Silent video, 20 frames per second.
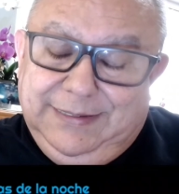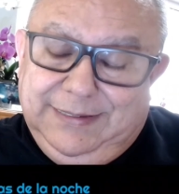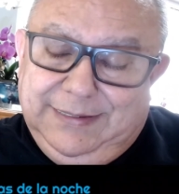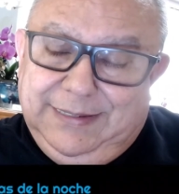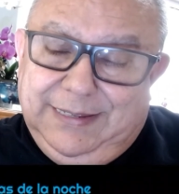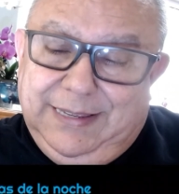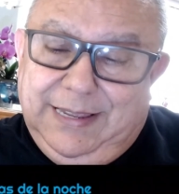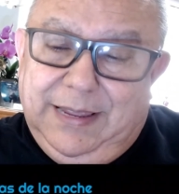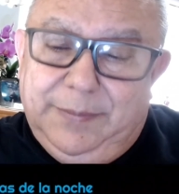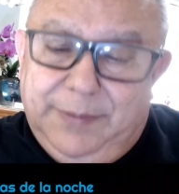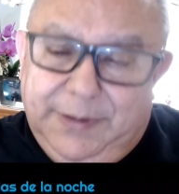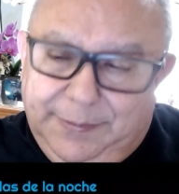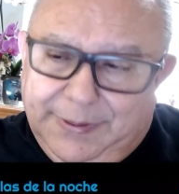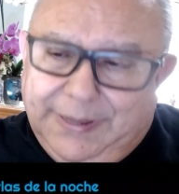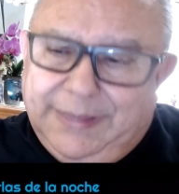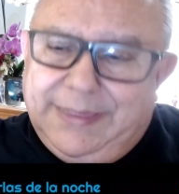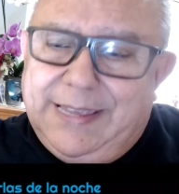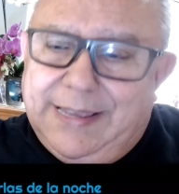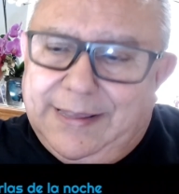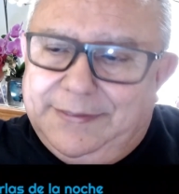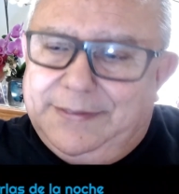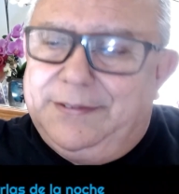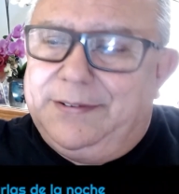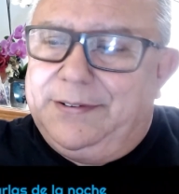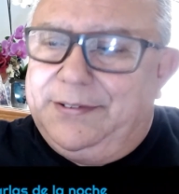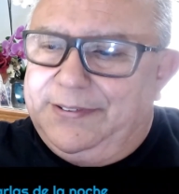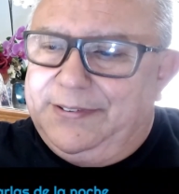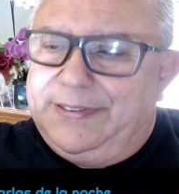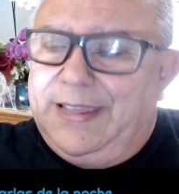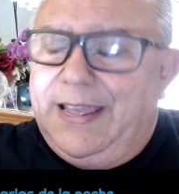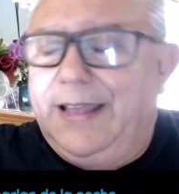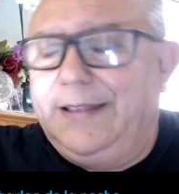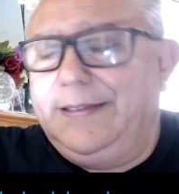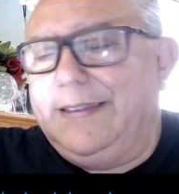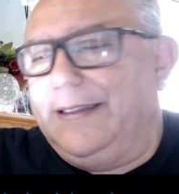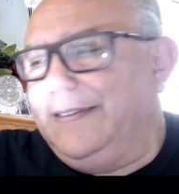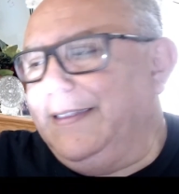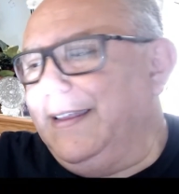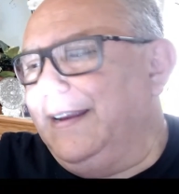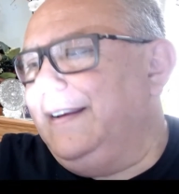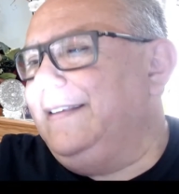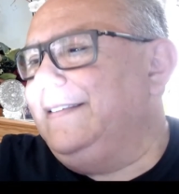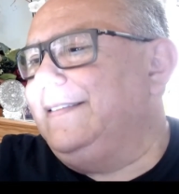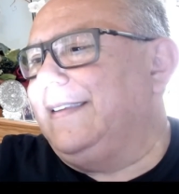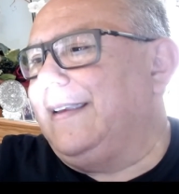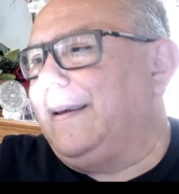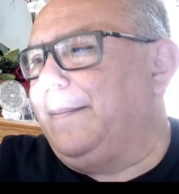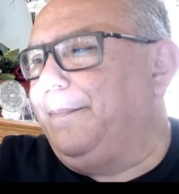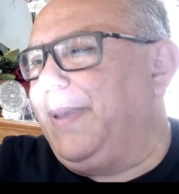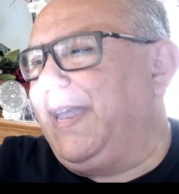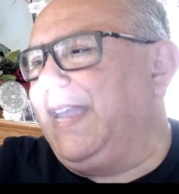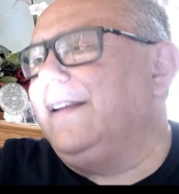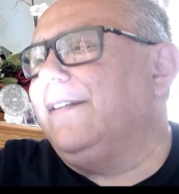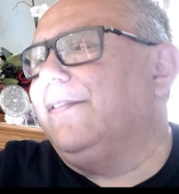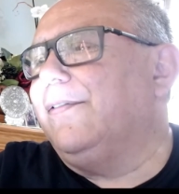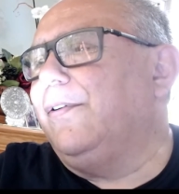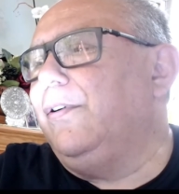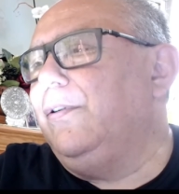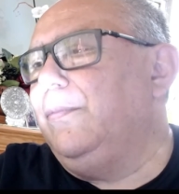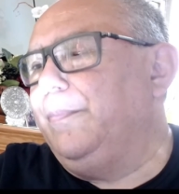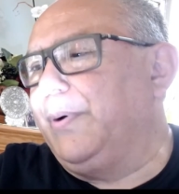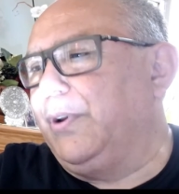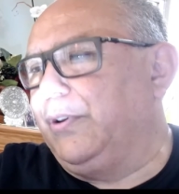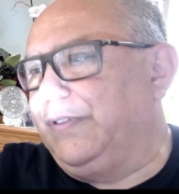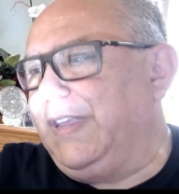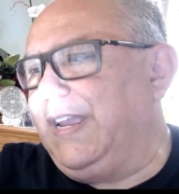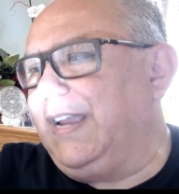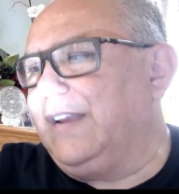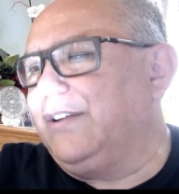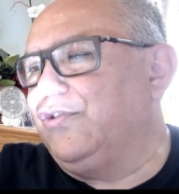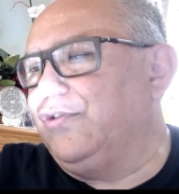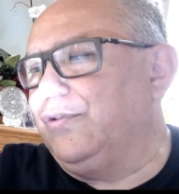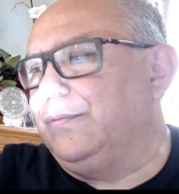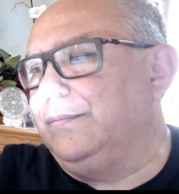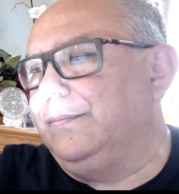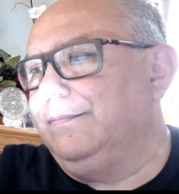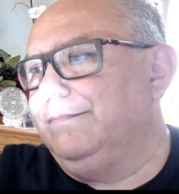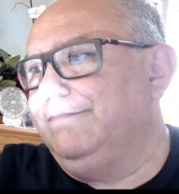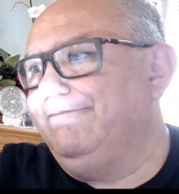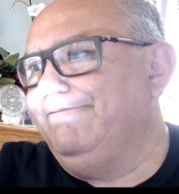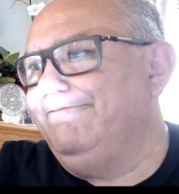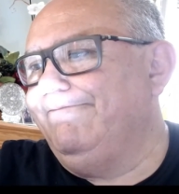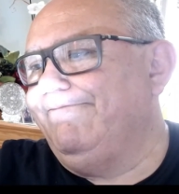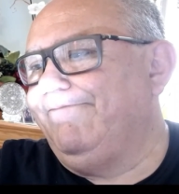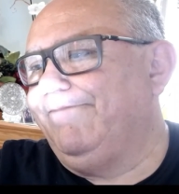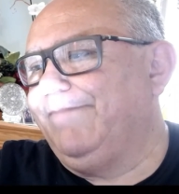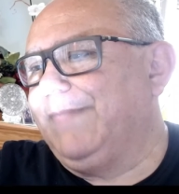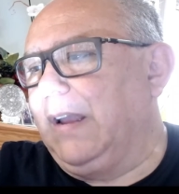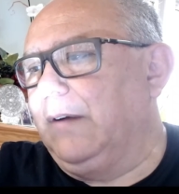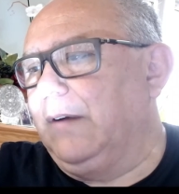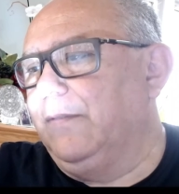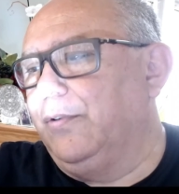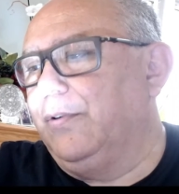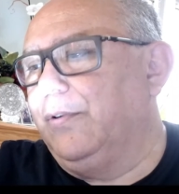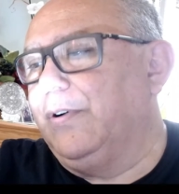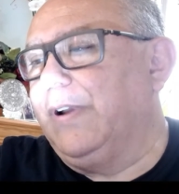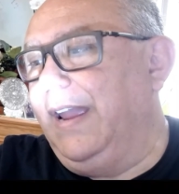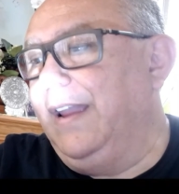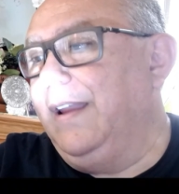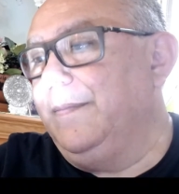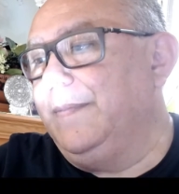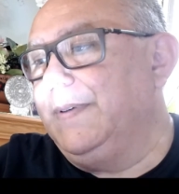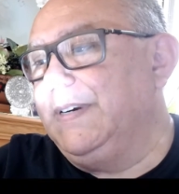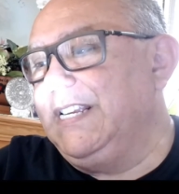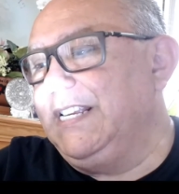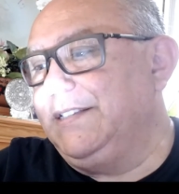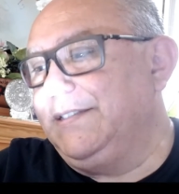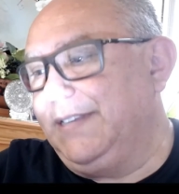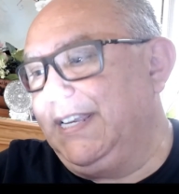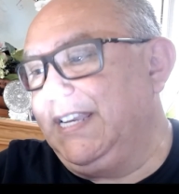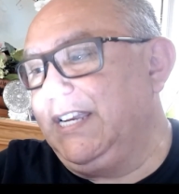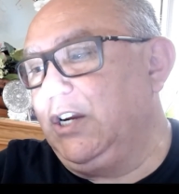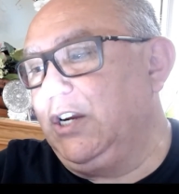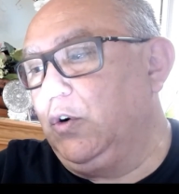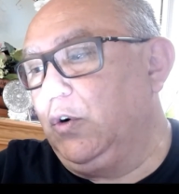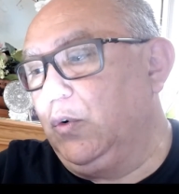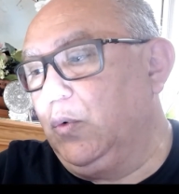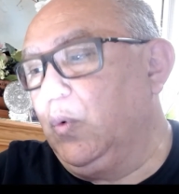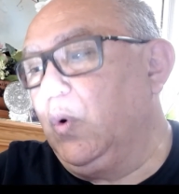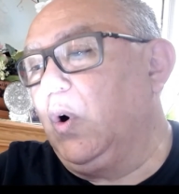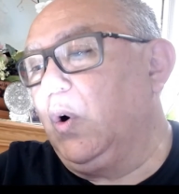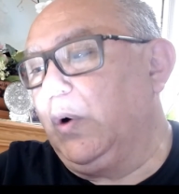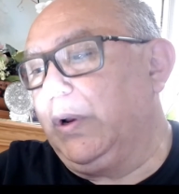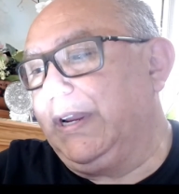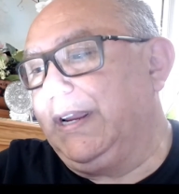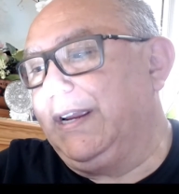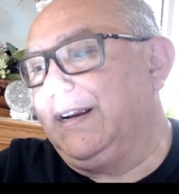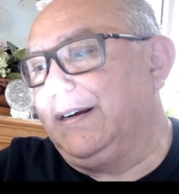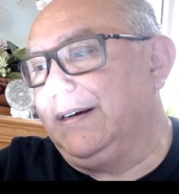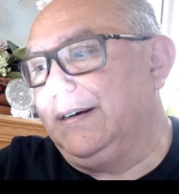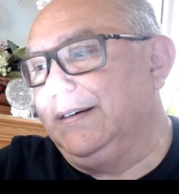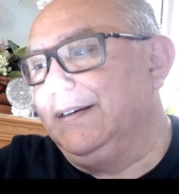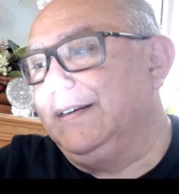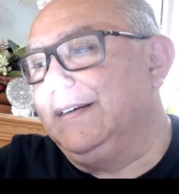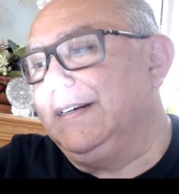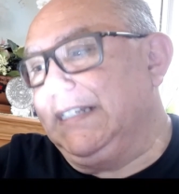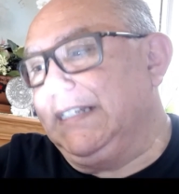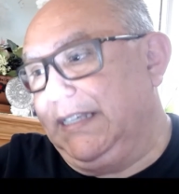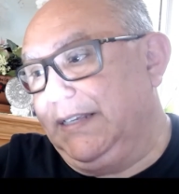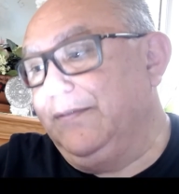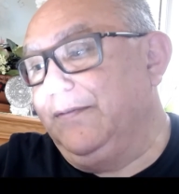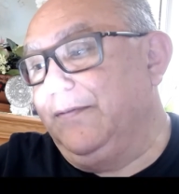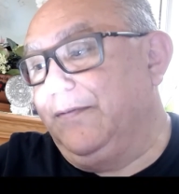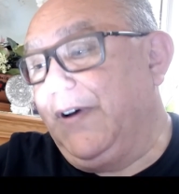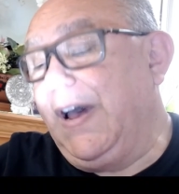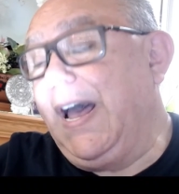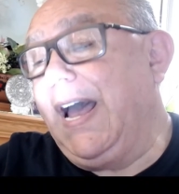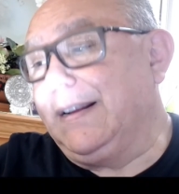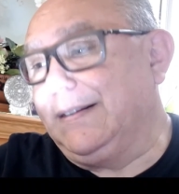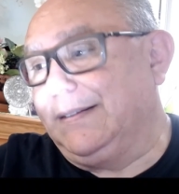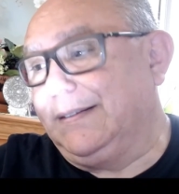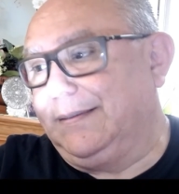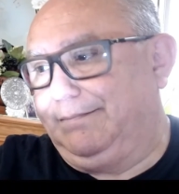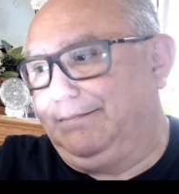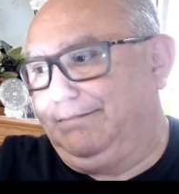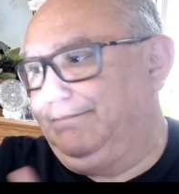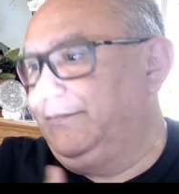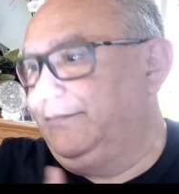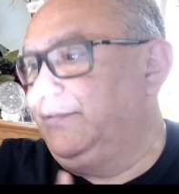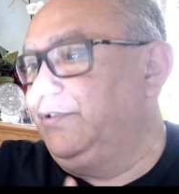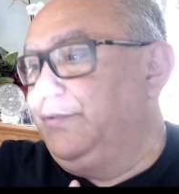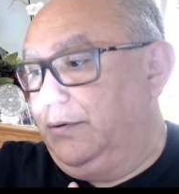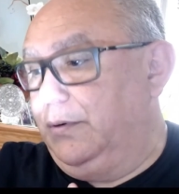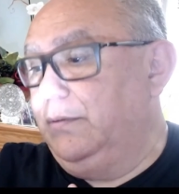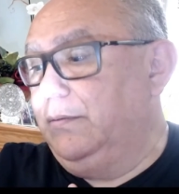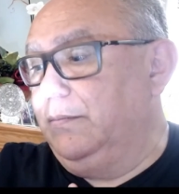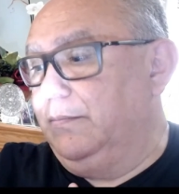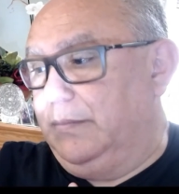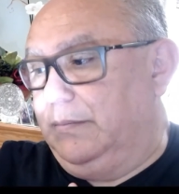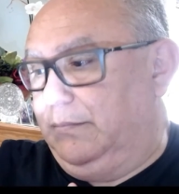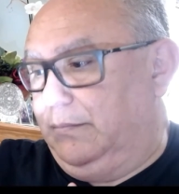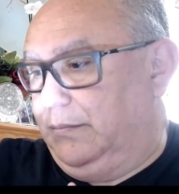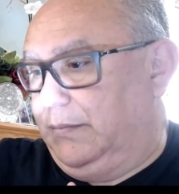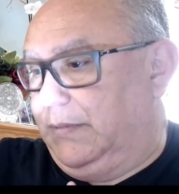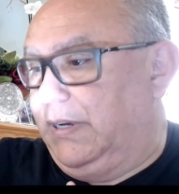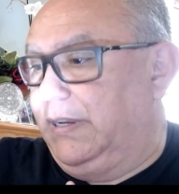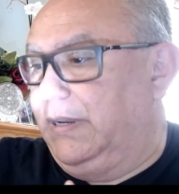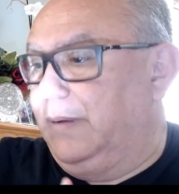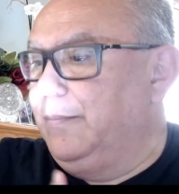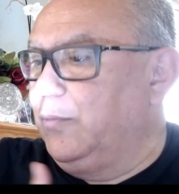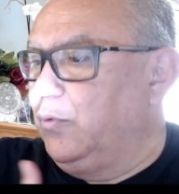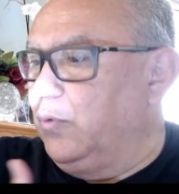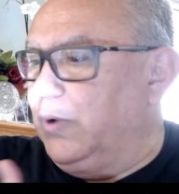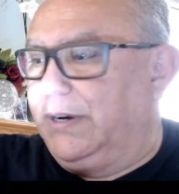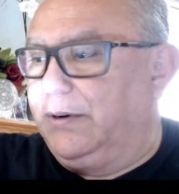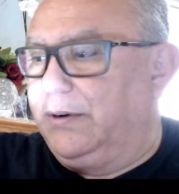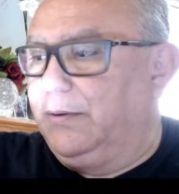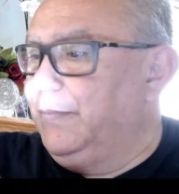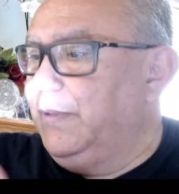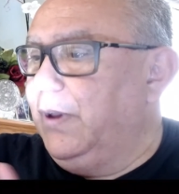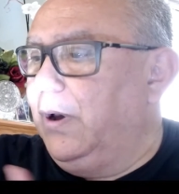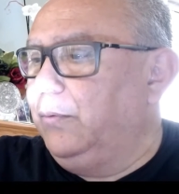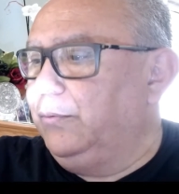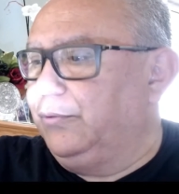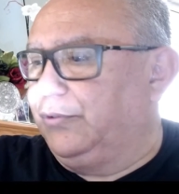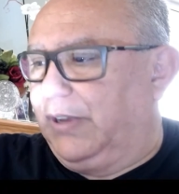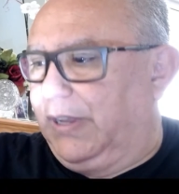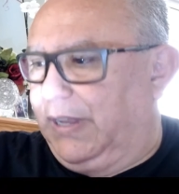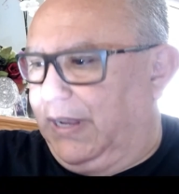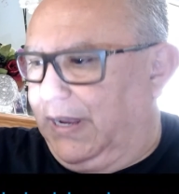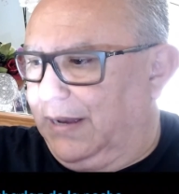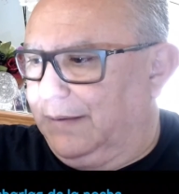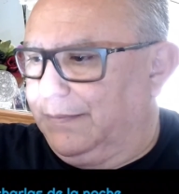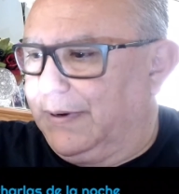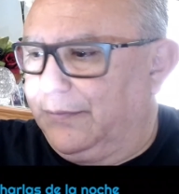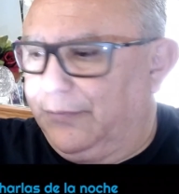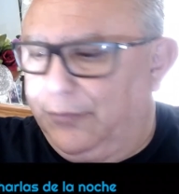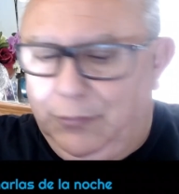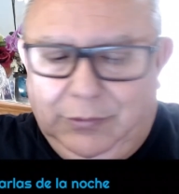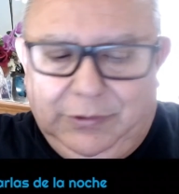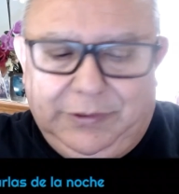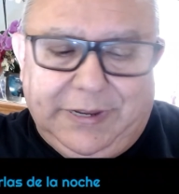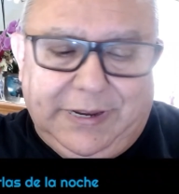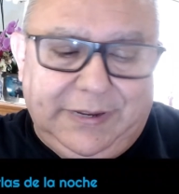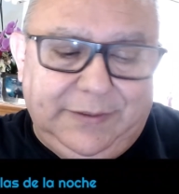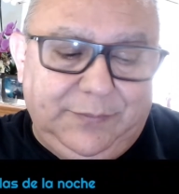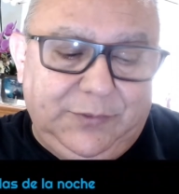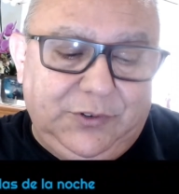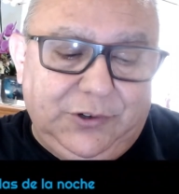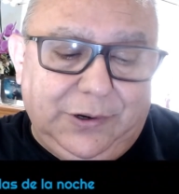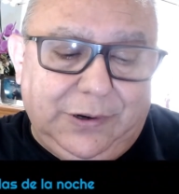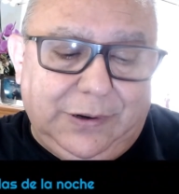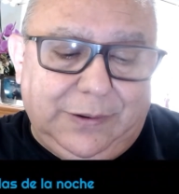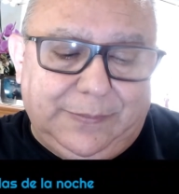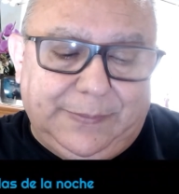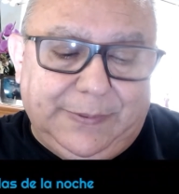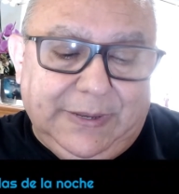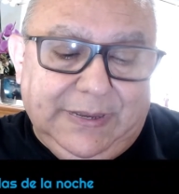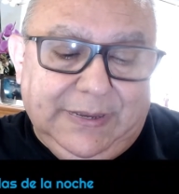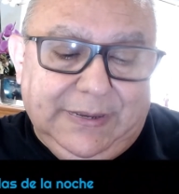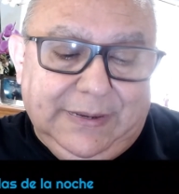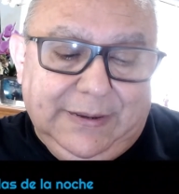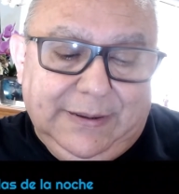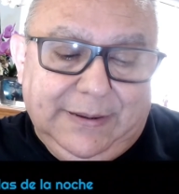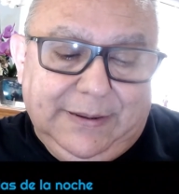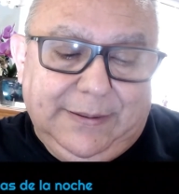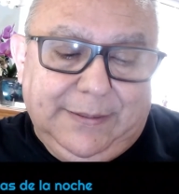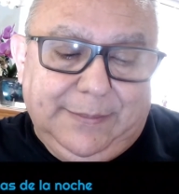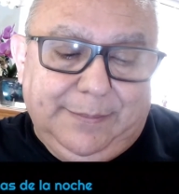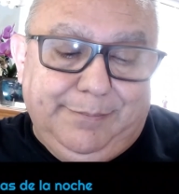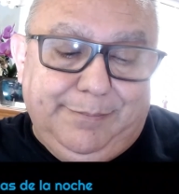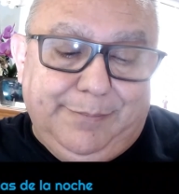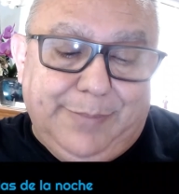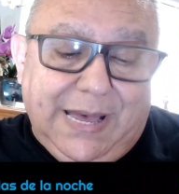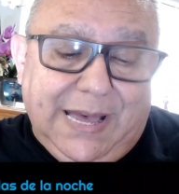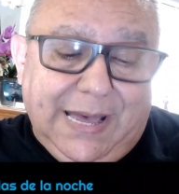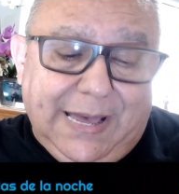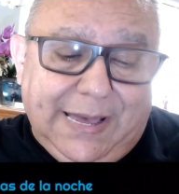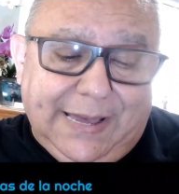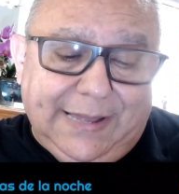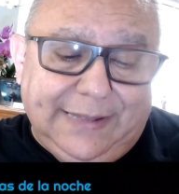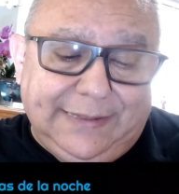everybody understands that there is a payroll protection for every single worker. In fact, I am one of those. I have a full-time job. But